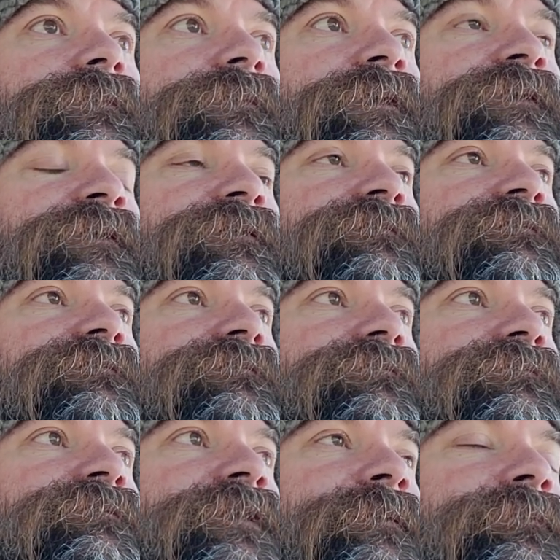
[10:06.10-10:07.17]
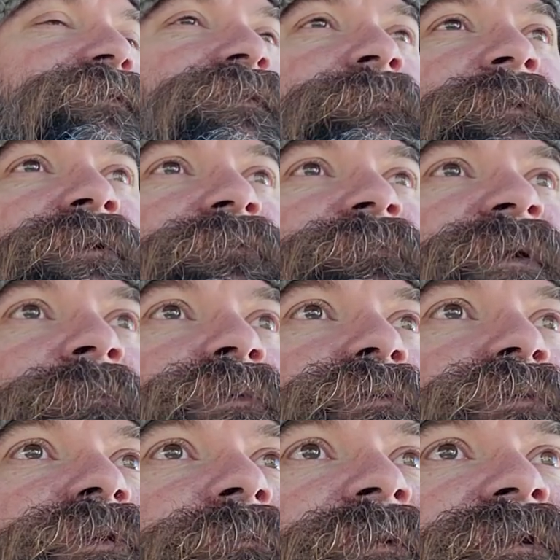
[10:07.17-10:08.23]
I think double the amount of people
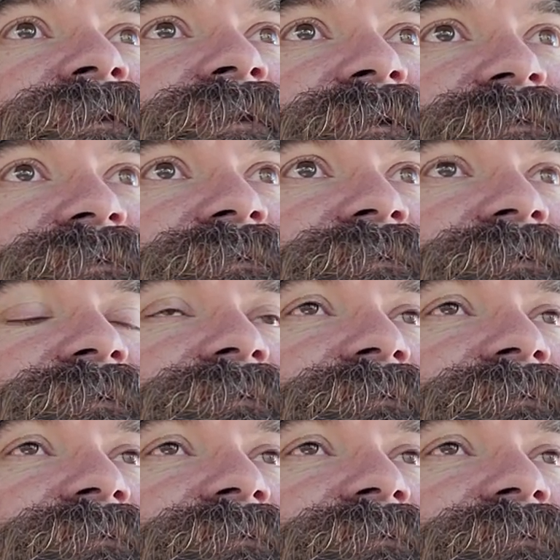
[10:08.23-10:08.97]
would have been decent.